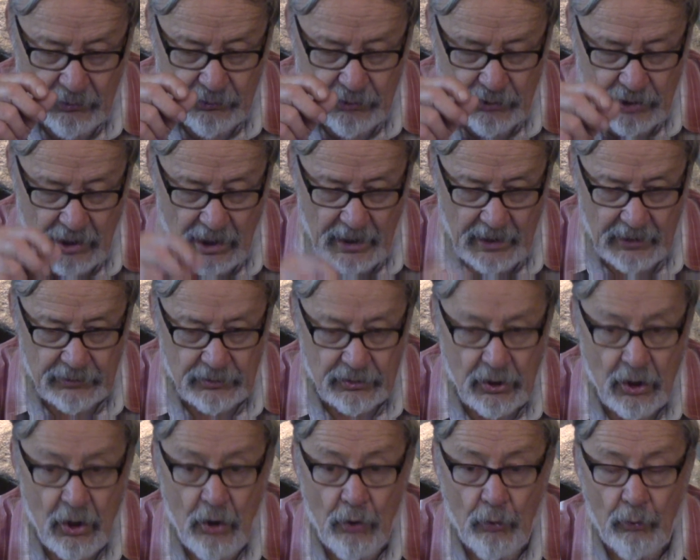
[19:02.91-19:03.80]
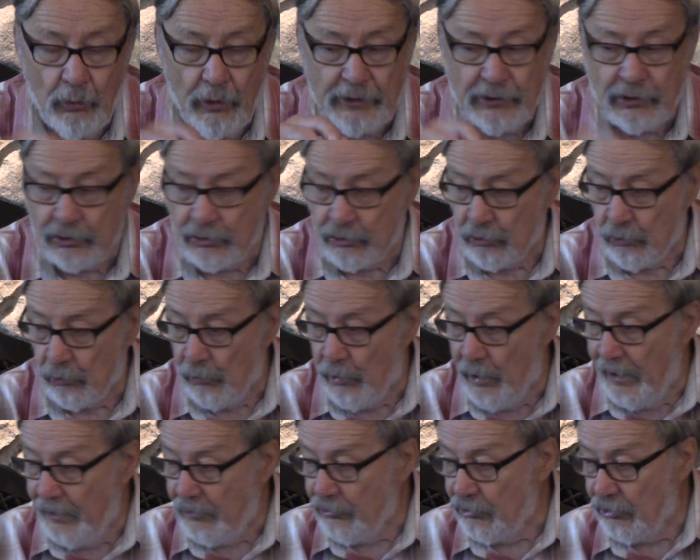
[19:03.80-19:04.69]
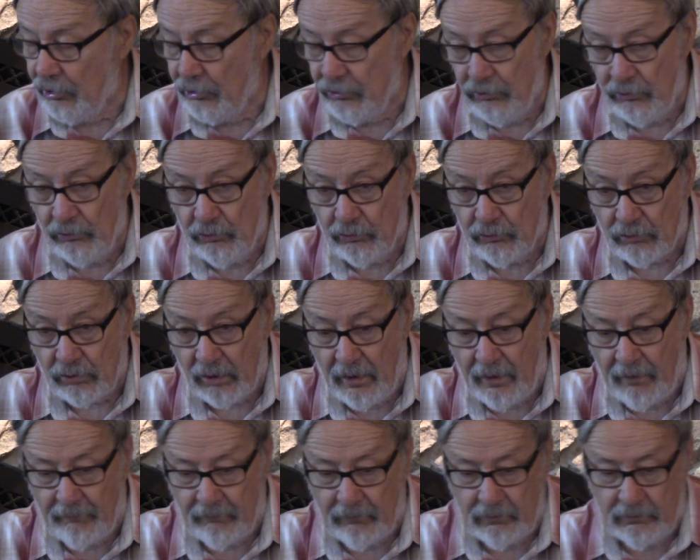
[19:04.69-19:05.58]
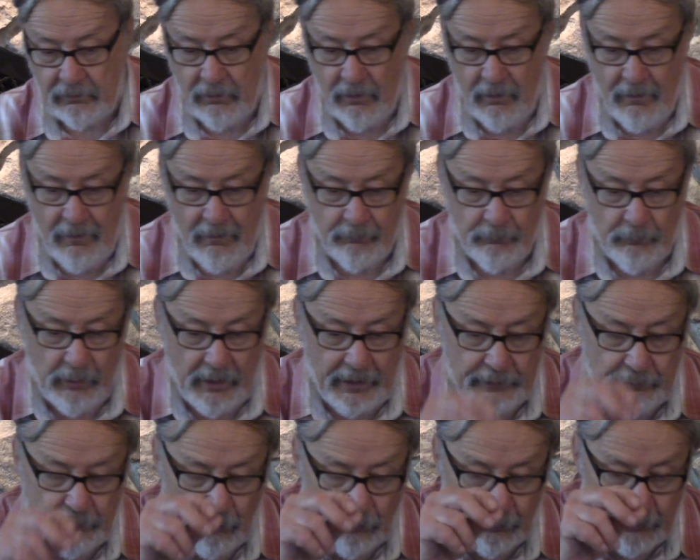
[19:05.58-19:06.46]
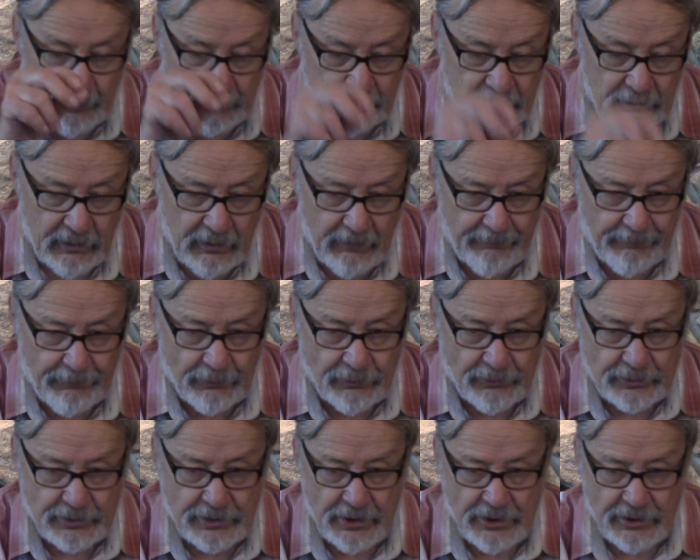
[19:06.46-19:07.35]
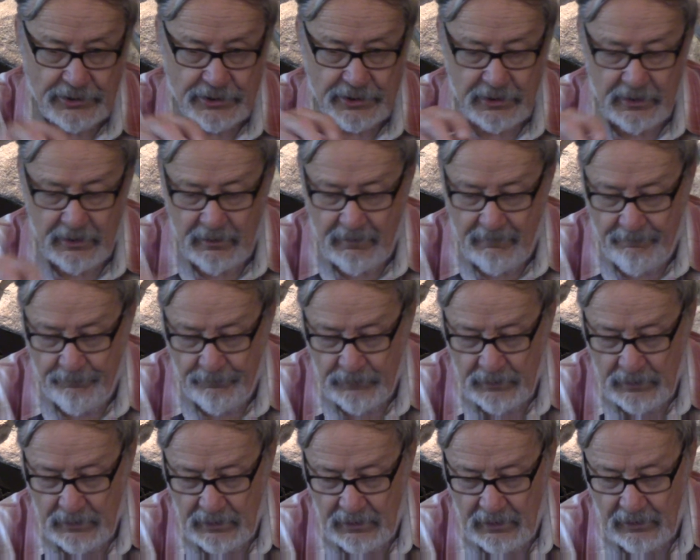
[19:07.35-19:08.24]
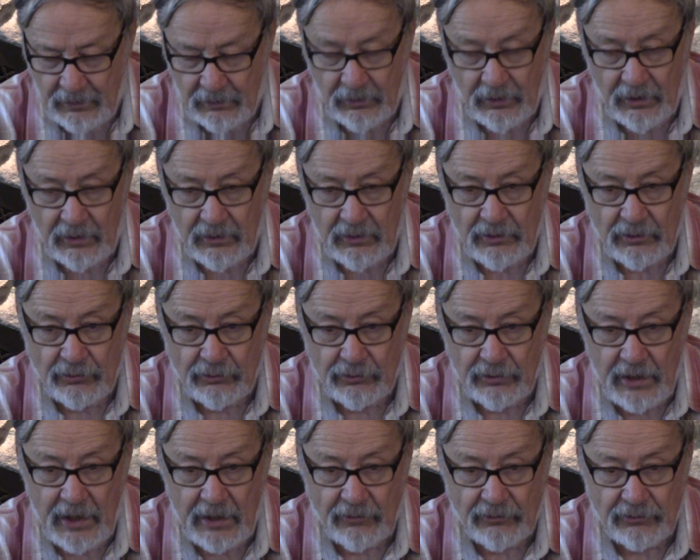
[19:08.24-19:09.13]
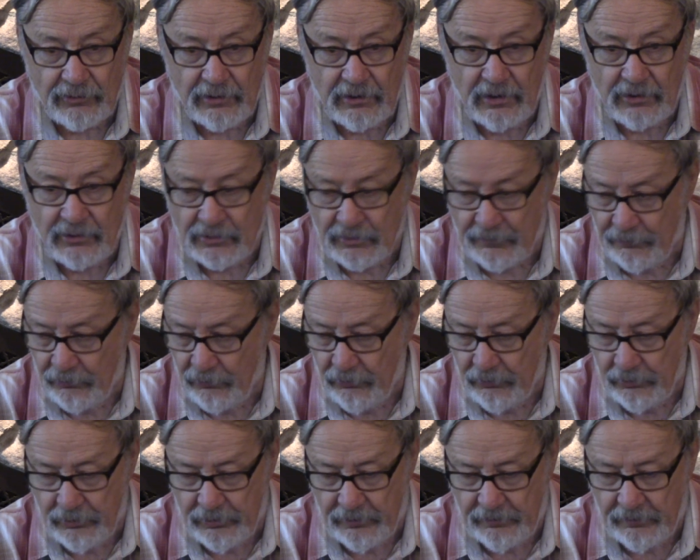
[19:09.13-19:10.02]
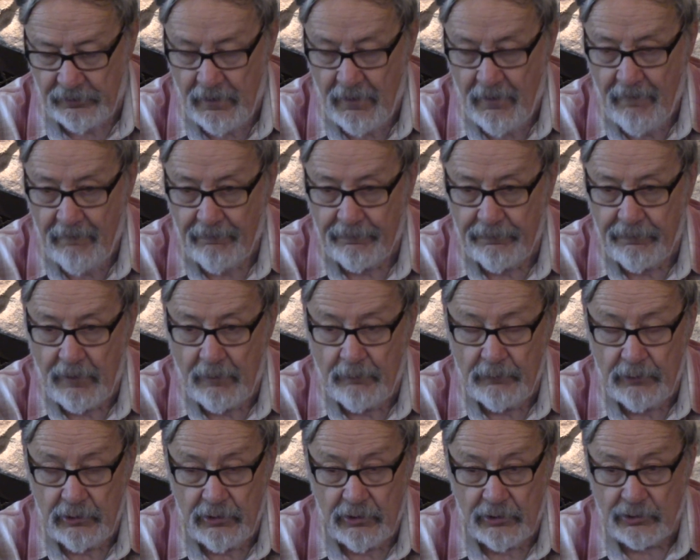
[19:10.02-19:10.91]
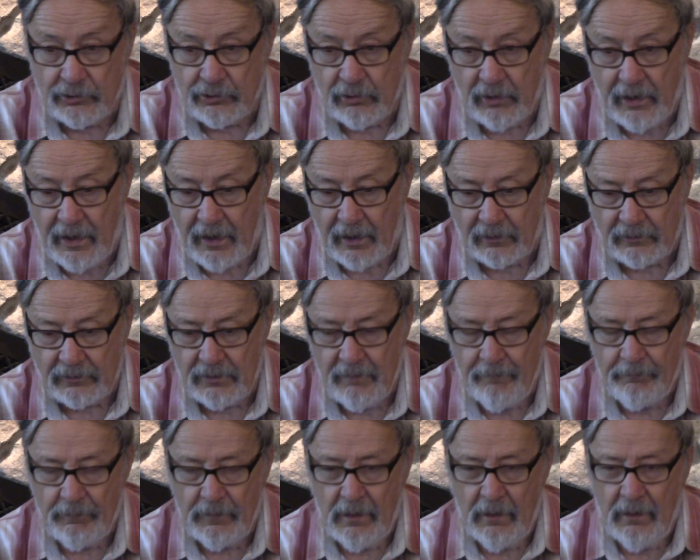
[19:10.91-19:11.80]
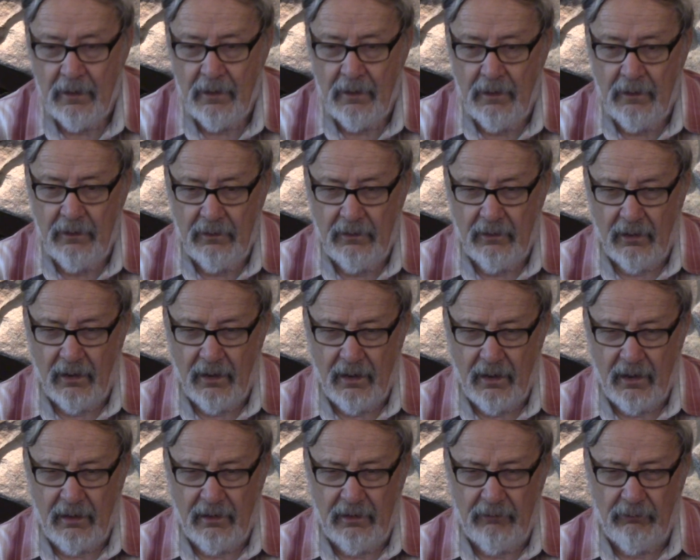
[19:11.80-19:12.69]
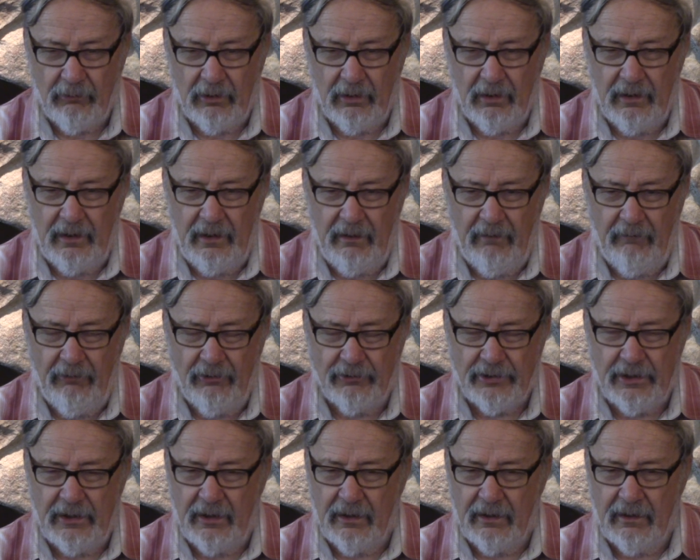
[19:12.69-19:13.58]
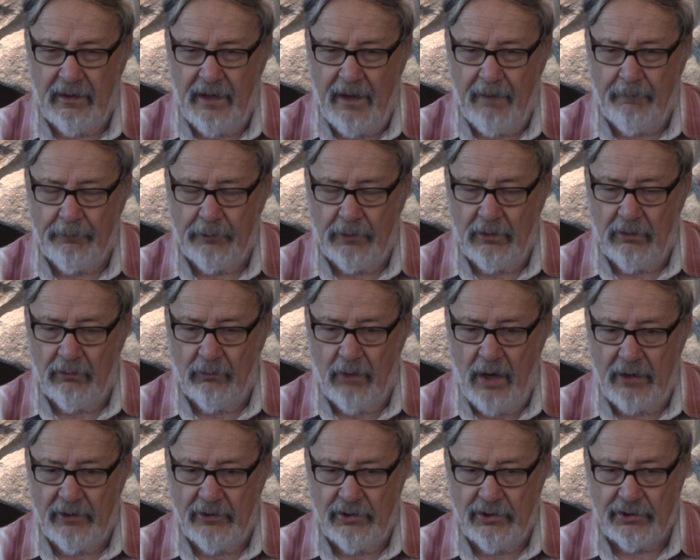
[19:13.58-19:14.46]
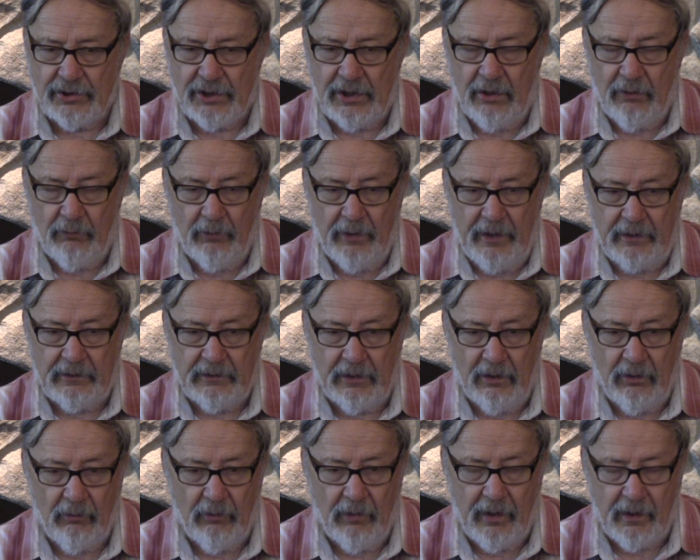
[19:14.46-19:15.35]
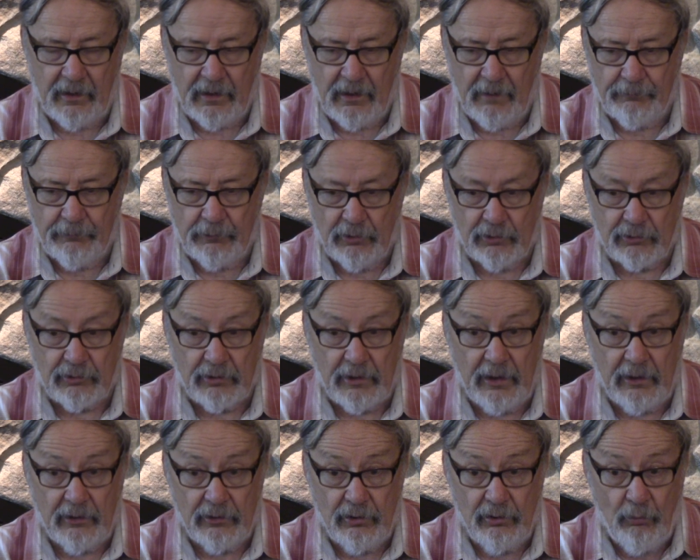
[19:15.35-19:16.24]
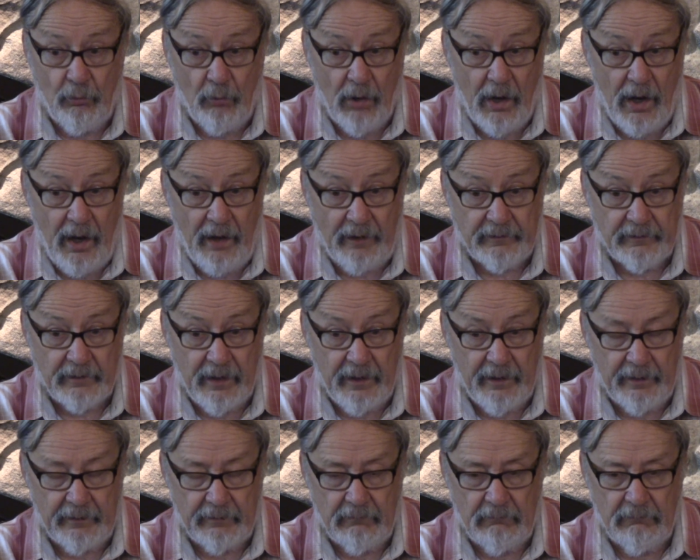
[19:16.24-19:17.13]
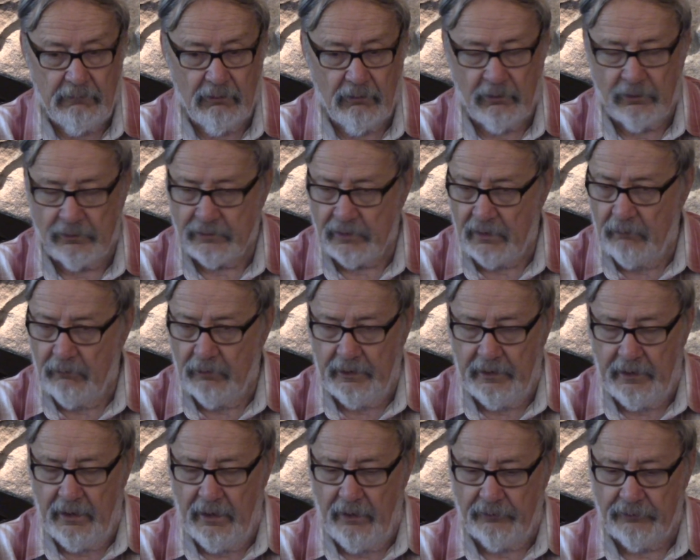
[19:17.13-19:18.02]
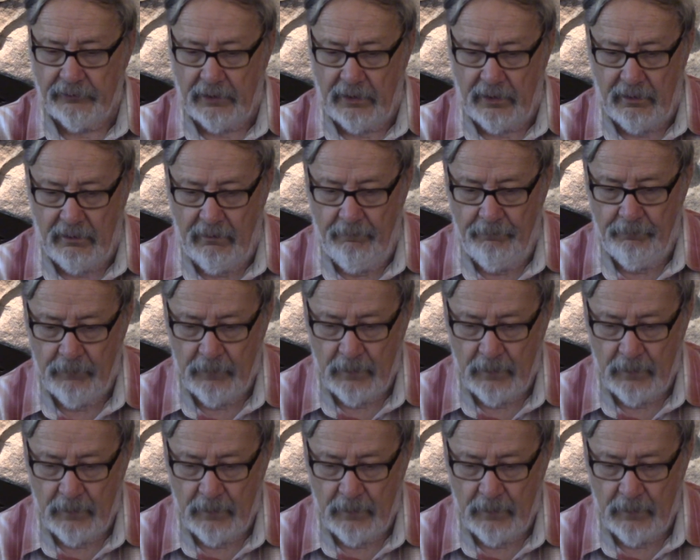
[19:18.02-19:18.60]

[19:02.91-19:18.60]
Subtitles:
judge which direction you traveled by noting differences in intensities of odors from your tracks. You hardly will ever see that happen. You see a whitetail walk up to a trail you walked on, or someone else did,